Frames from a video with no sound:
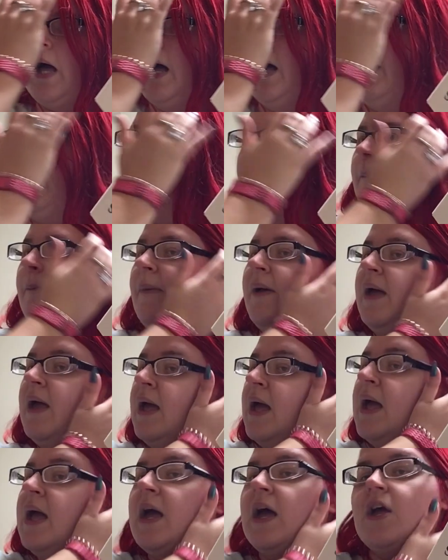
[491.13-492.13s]
Um,
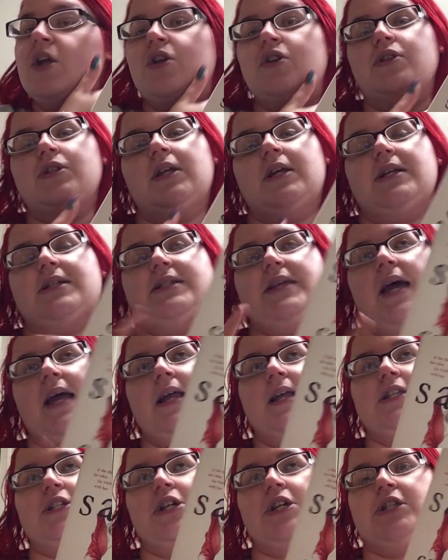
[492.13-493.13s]
they
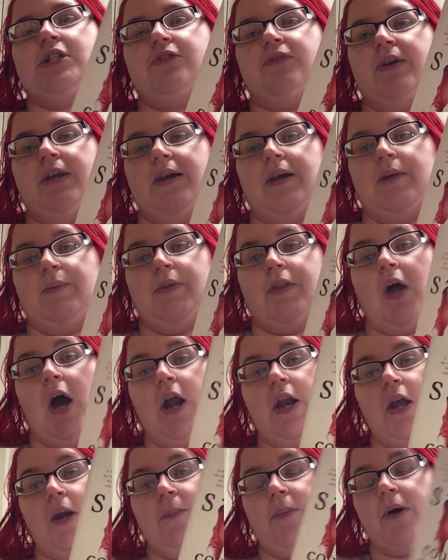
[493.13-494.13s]
say it's good to read it with
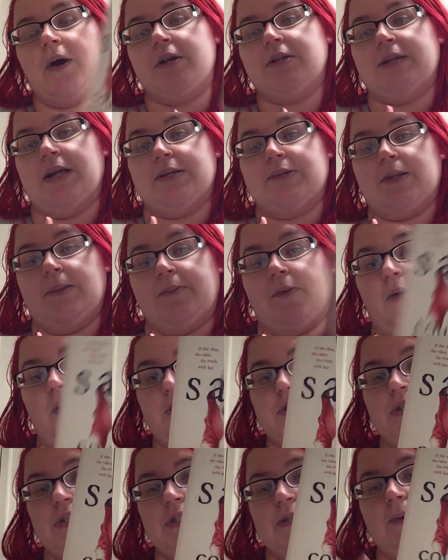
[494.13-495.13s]
audiobooks. That's what I'm
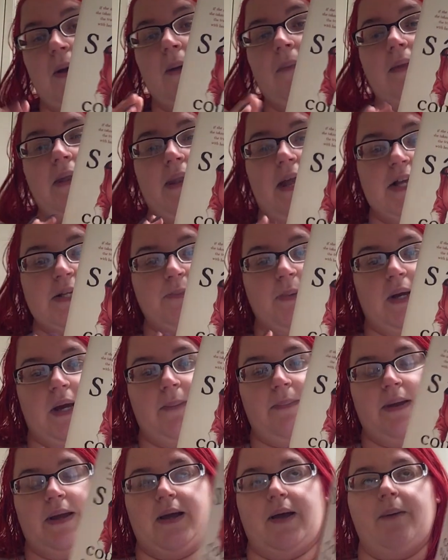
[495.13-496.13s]
going to It's probably the next book
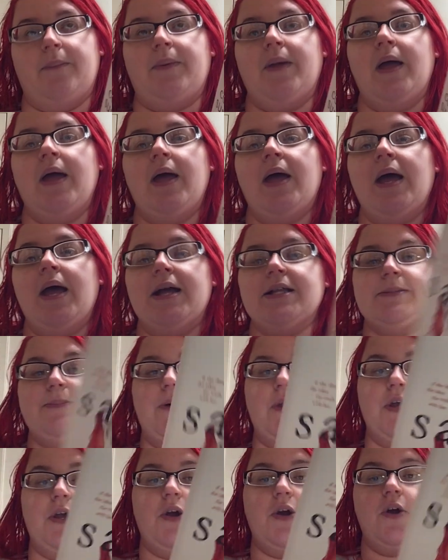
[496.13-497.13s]
I pick up. It's
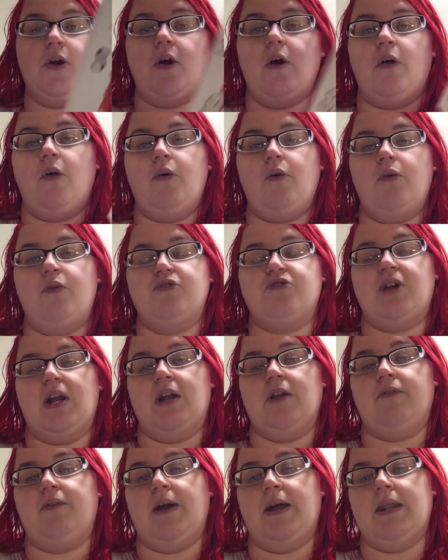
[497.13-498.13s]
about a girl who's
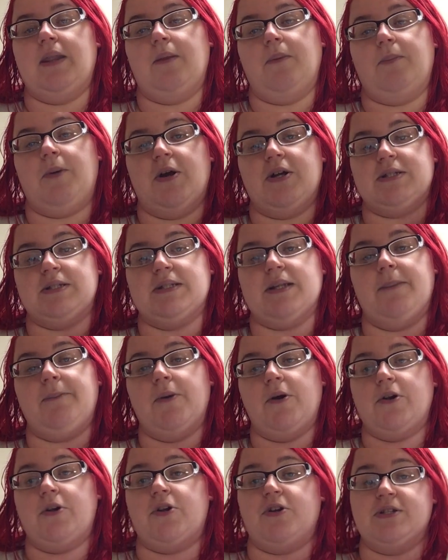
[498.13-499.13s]
trying to find the person that
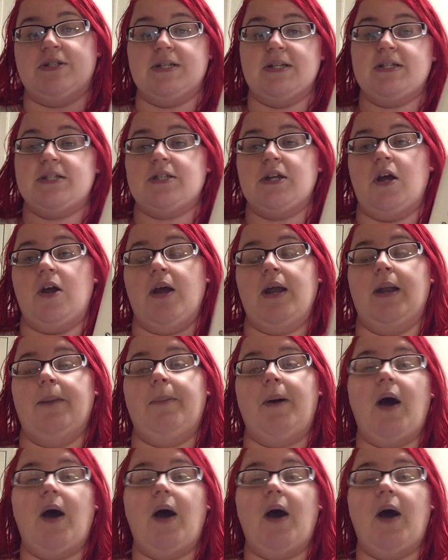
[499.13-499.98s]
murdered her sister in a